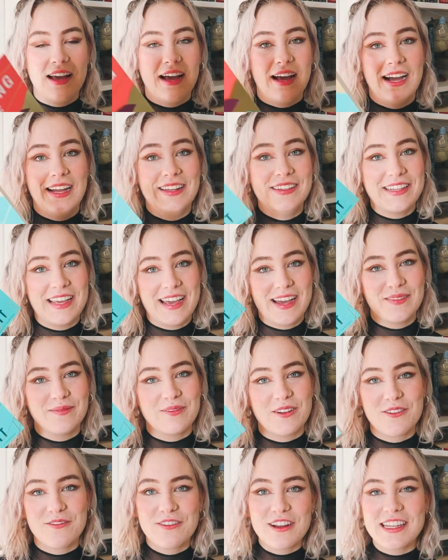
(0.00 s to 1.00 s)
And yeah,
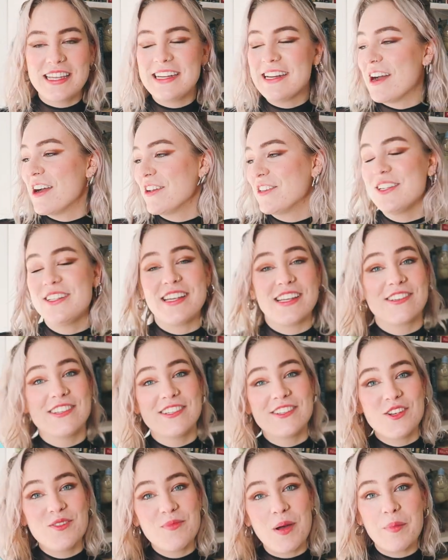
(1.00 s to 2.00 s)
a really nice
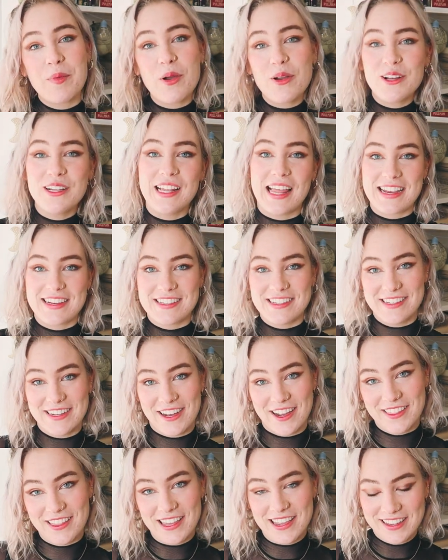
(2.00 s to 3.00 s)
addition to my book collection,
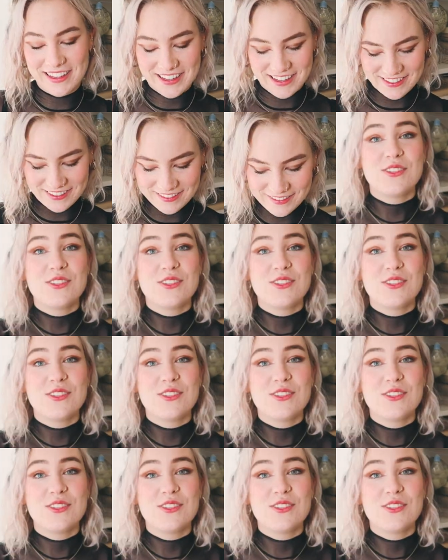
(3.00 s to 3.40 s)
I think.